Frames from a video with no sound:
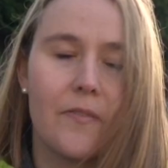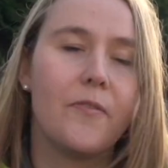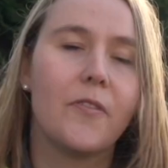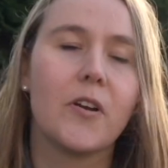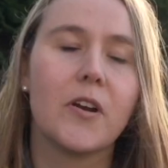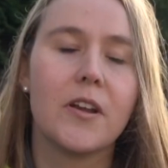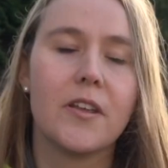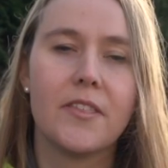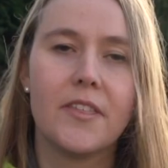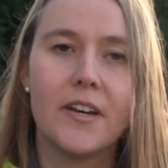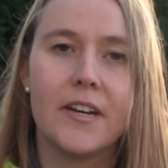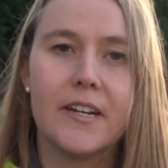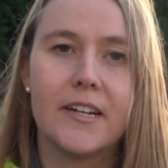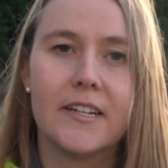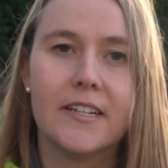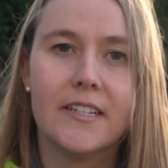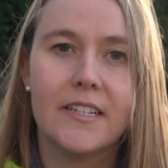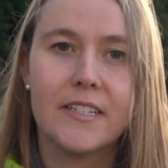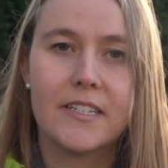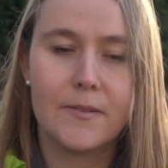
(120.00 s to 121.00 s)
for
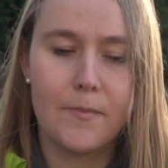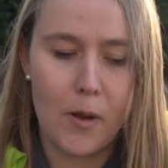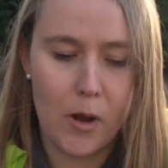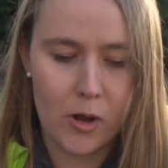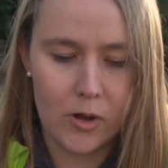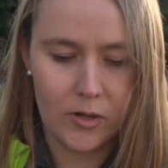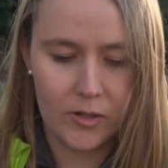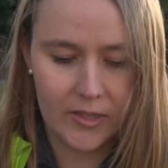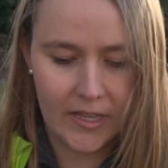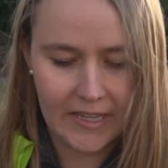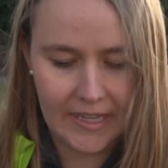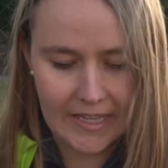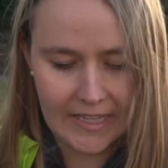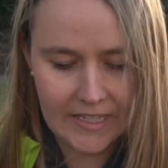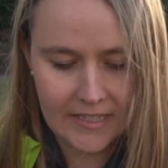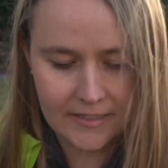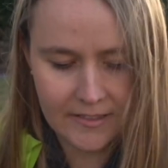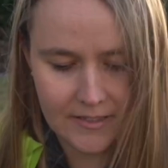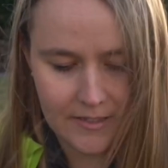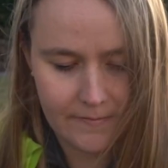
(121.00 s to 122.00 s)
the small
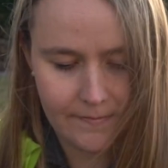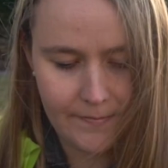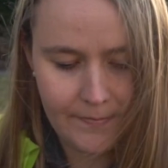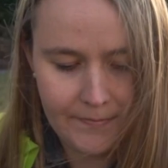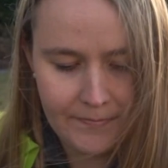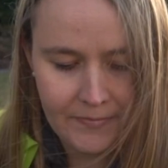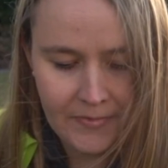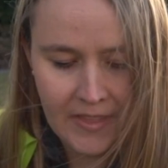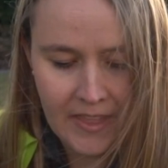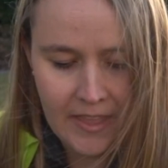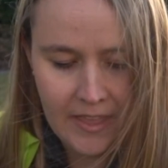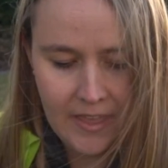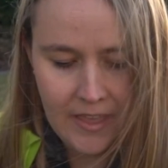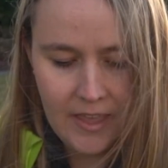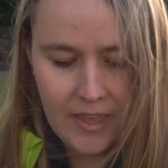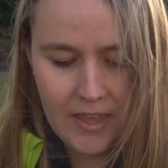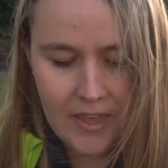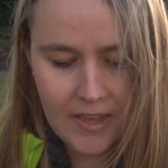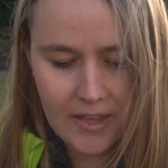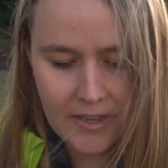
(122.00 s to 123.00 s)
leggings.
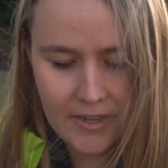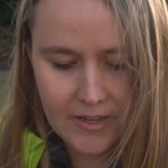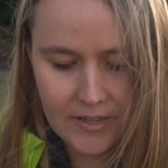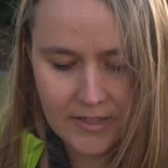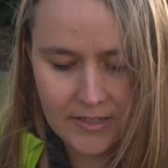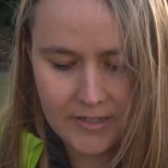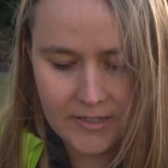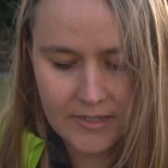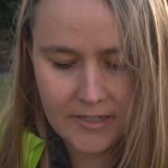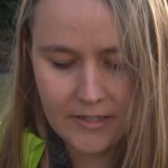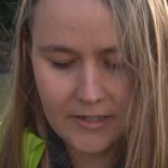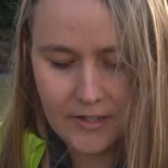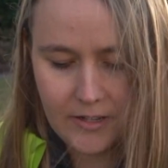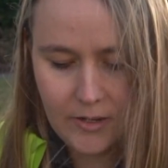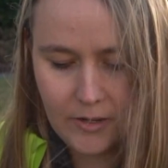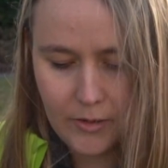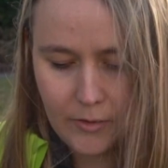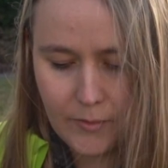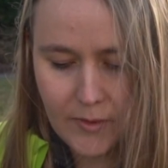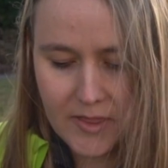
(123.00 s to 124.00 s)
And
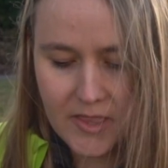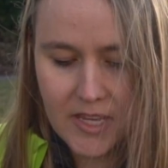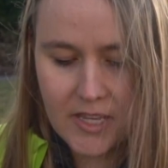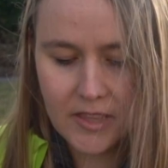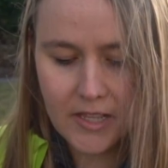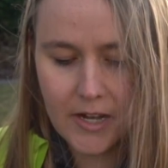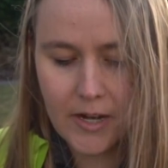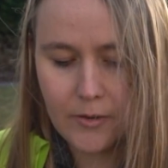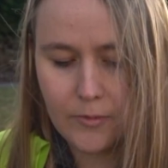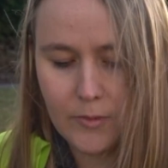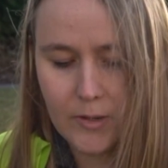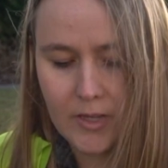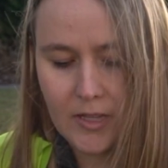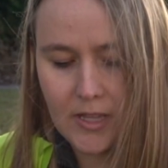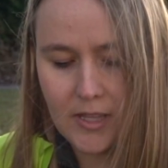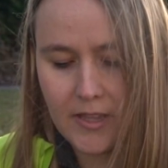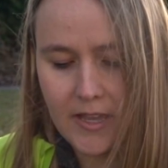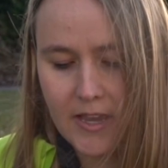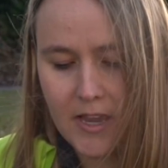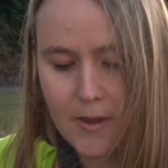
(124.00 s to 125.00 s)
one thing that I
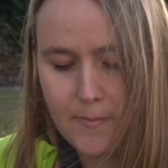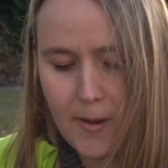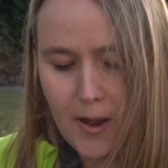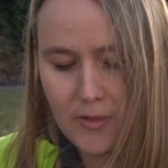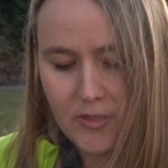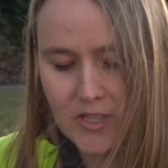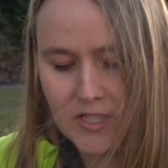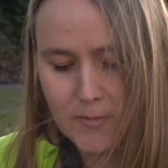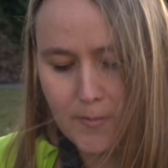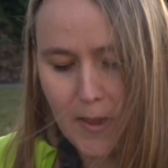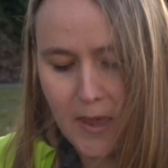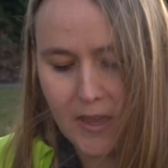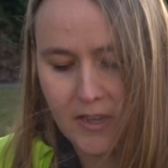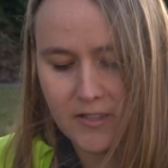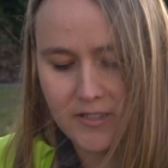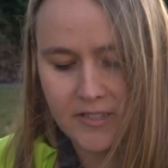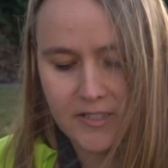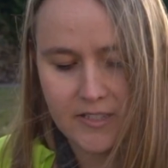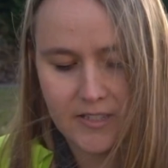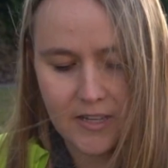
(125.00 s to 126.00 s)
really like about these
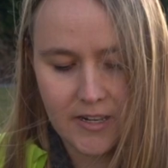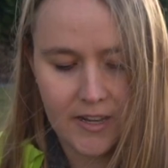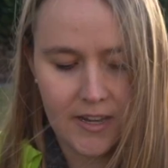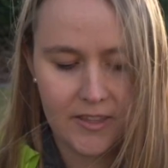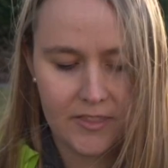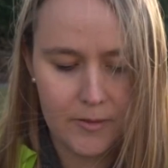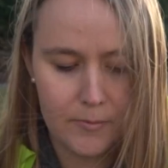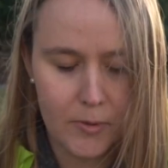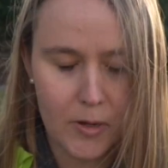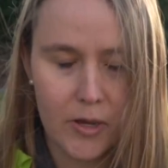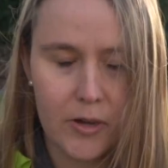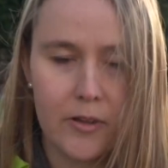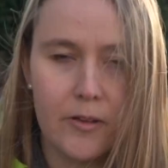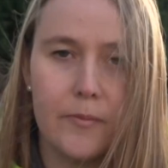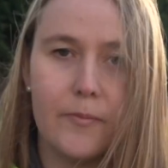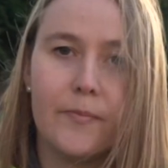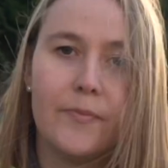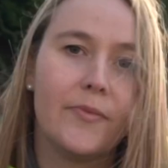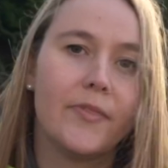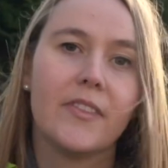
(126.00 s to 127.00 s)
pants is that at the
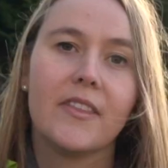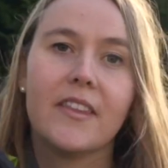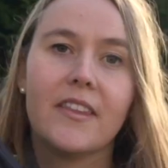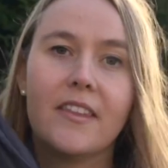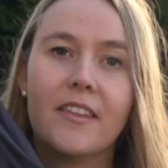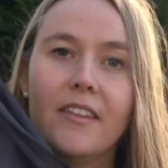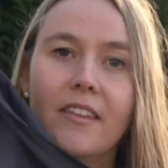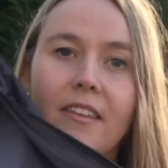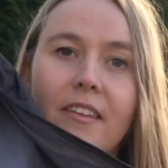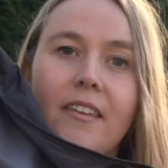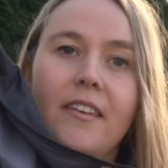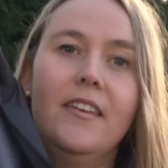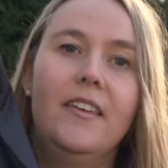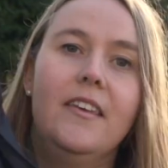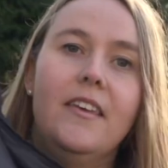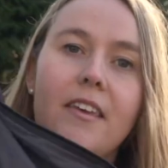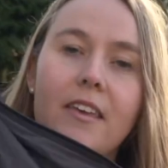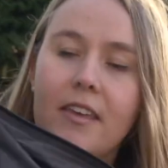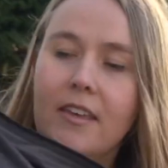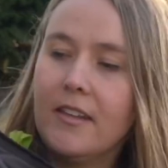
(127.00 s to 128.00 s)
bottom
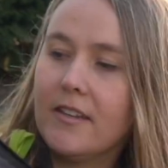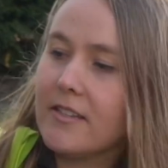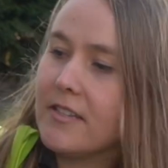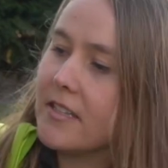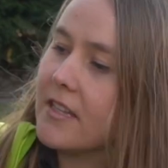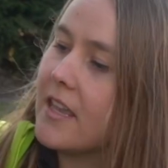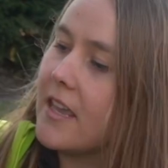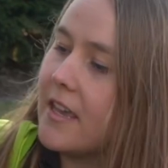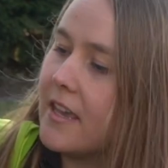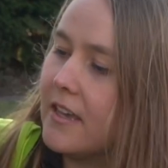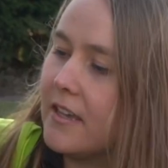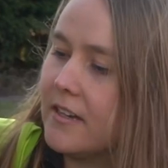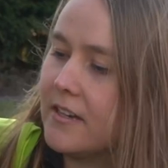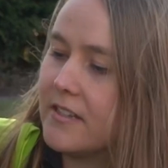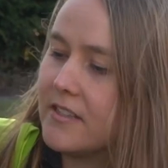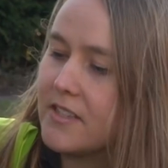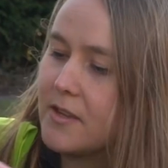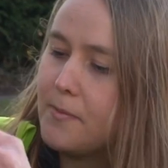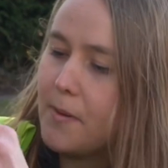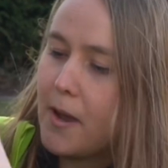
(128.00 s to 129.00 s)
it
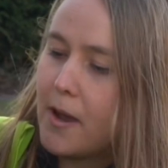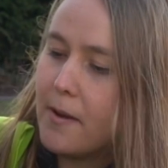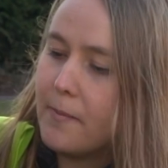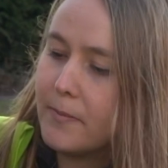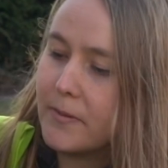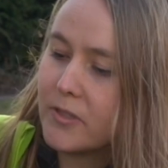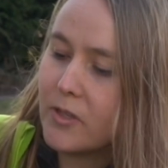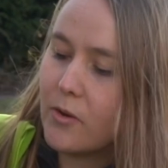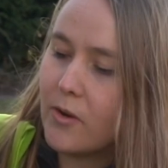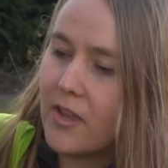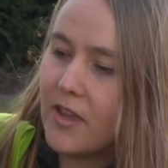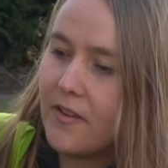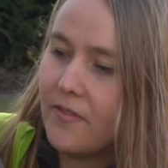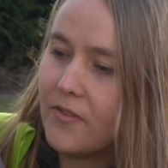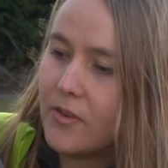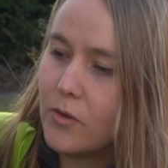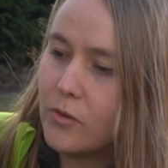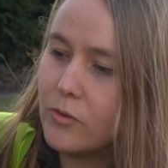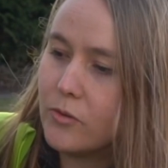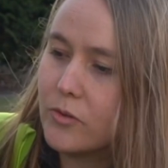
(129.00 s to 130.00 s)
can zip up, so
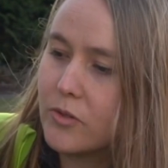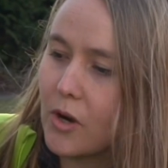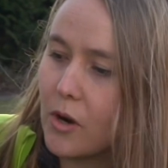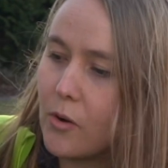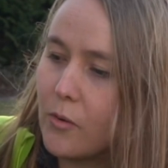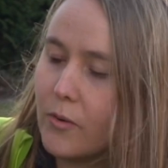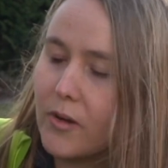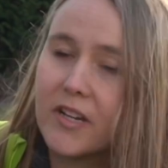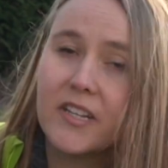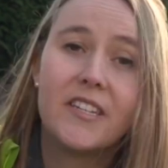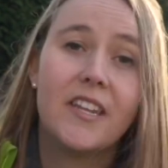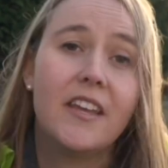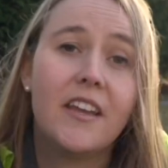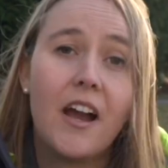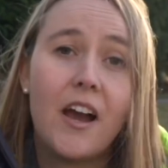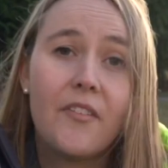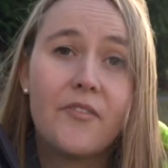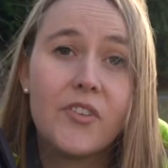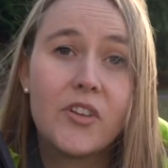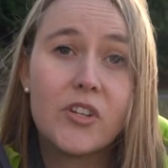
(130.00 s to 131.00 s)
if you don't want to take
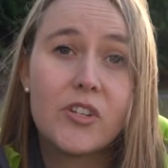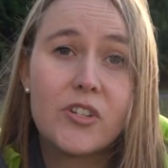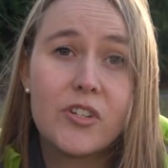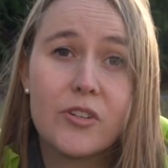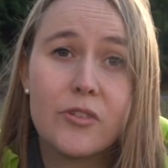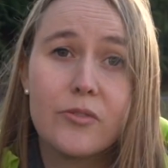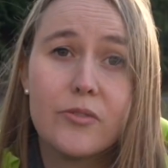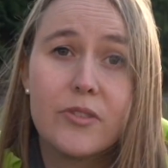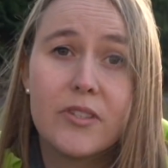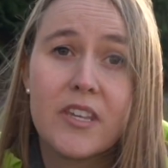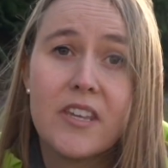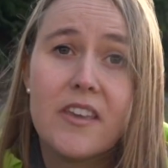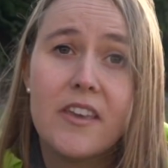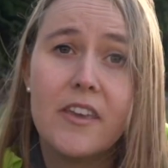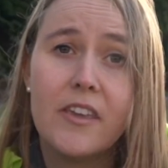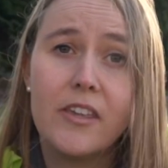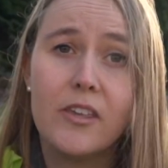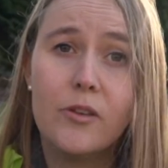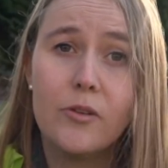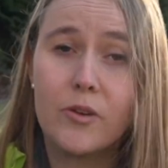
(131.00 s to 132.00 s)
off your shoes,
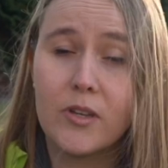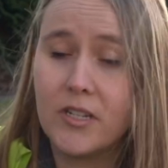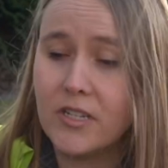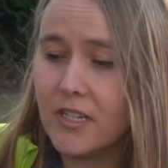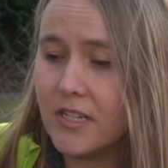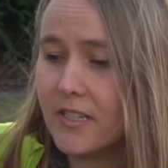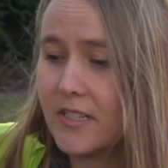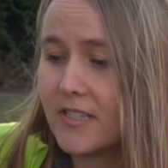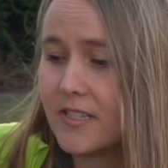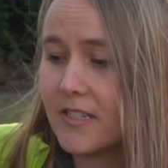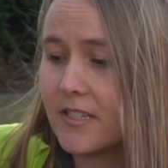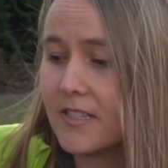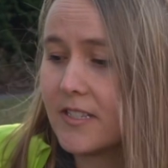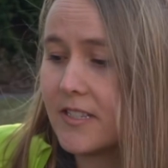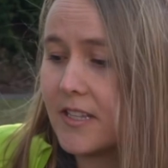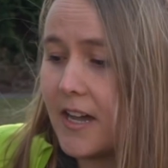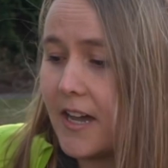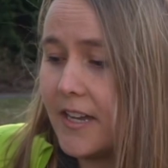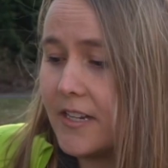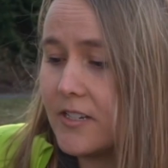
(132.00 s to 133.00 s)
you can just
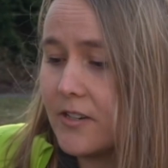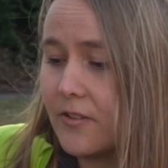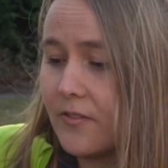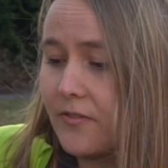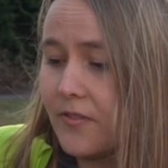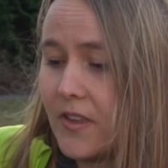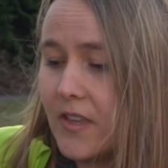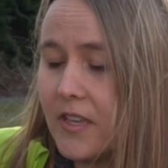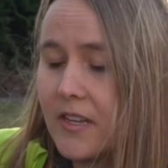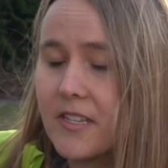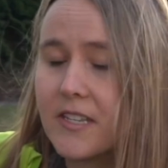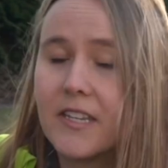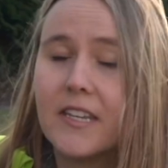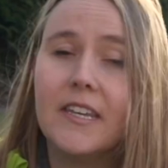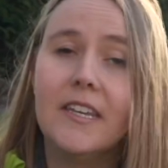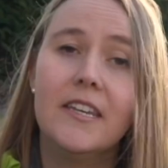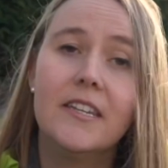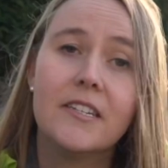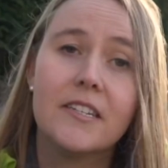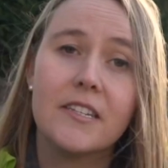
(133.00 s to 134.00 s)
slide your feet
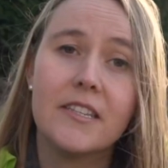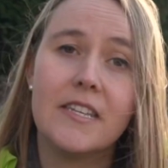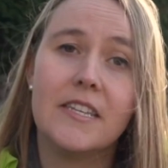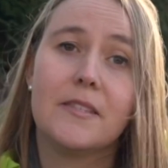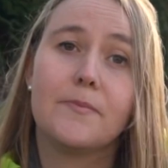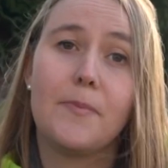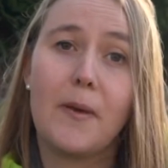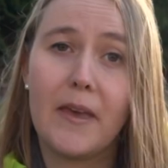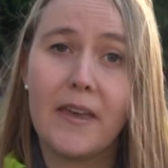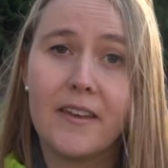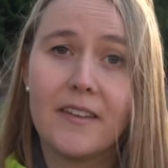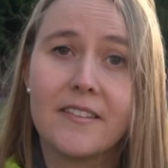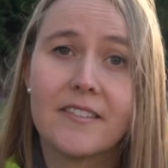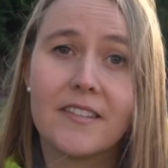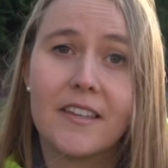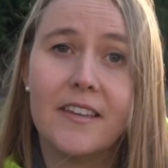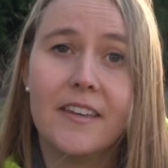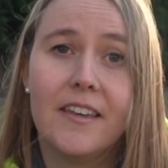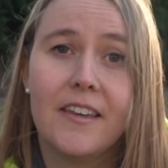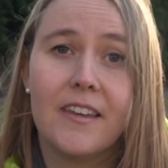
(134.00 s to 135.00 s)
into these
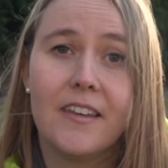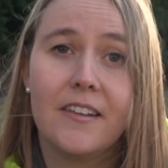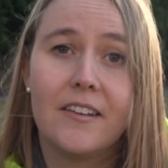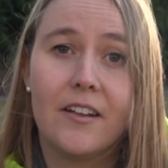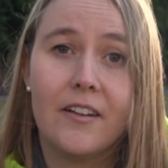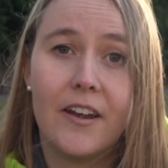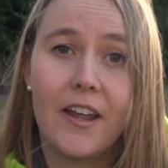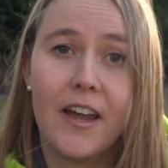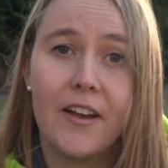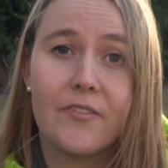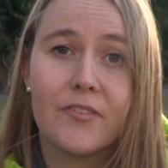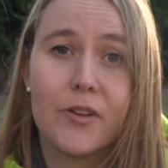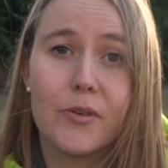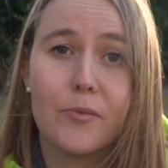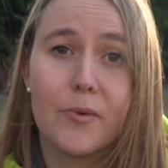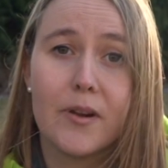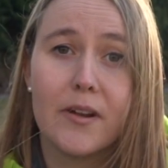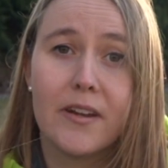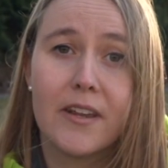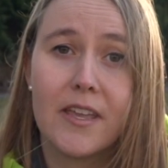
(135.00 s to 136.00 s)
pants and not have to
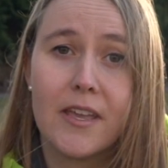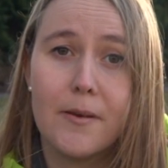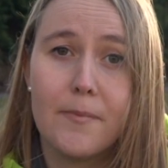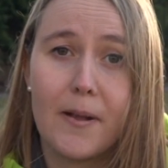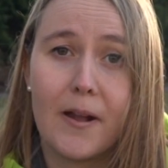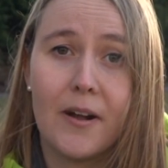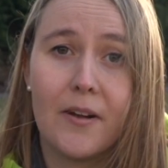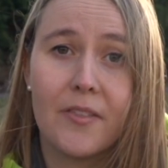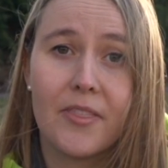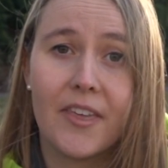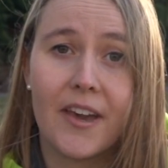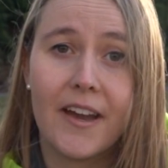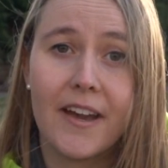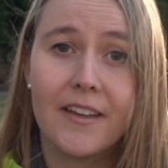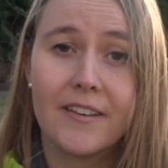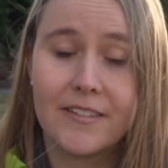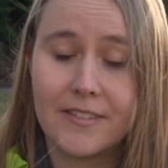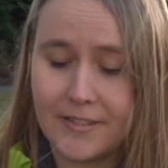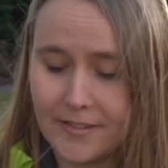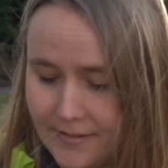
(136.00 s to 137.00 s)
worry about that.